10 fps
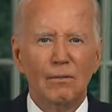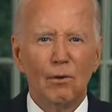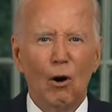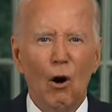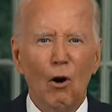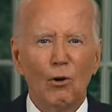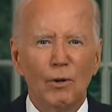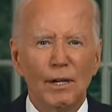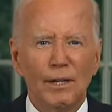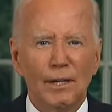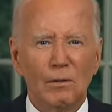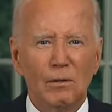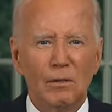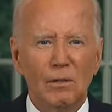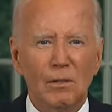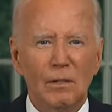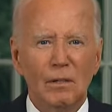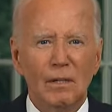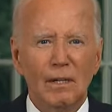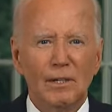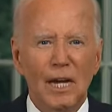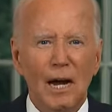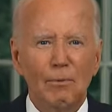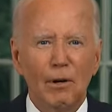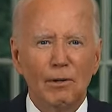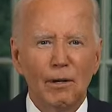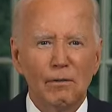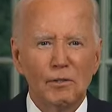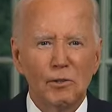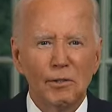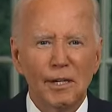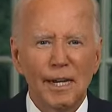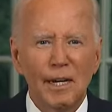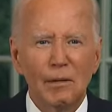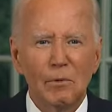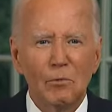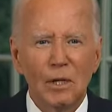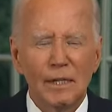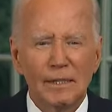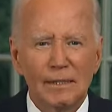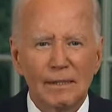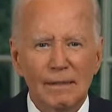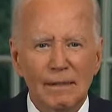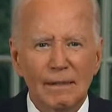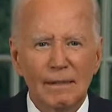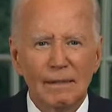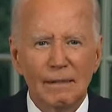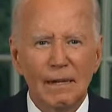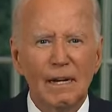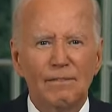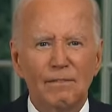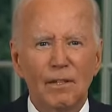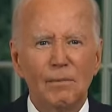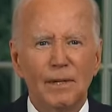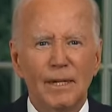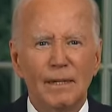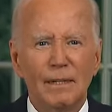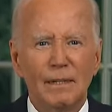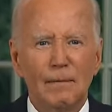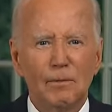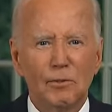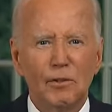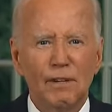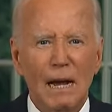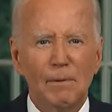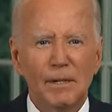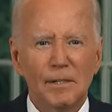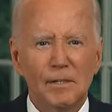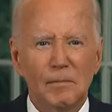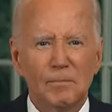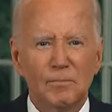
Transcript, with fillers: We're all created equal, endowed by our Creator with certain inalienable rights, life, liberty, pursuit of happiness.